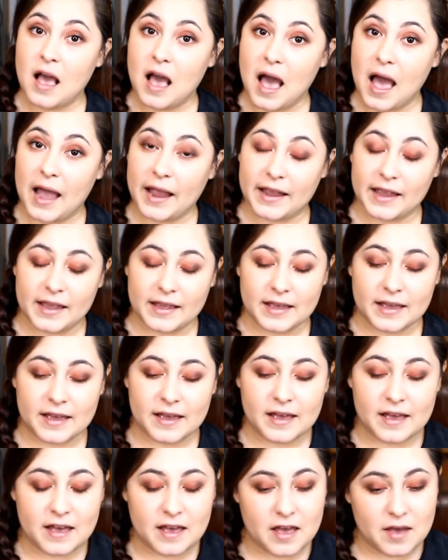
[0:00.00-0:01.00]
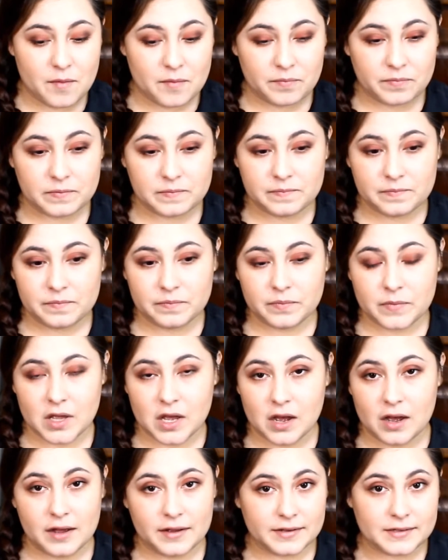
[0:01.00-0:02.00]
I can
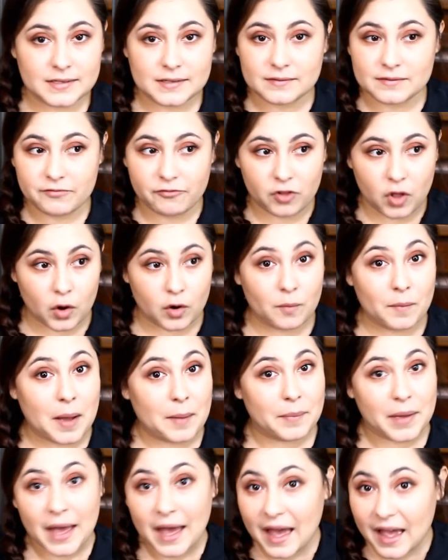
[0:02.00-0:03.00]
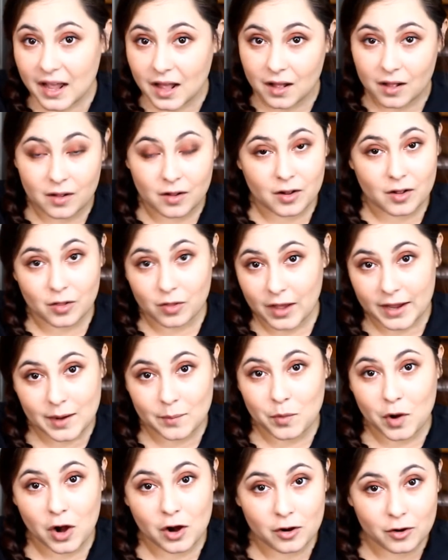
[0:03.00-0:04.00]
float on my back like a
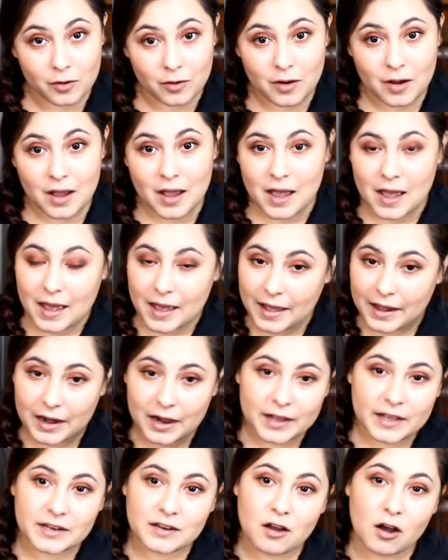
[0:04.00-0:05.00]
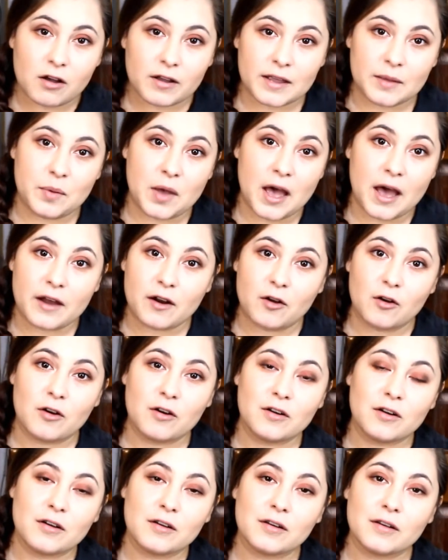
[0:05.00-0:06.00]
pro, and I can doggy paddle.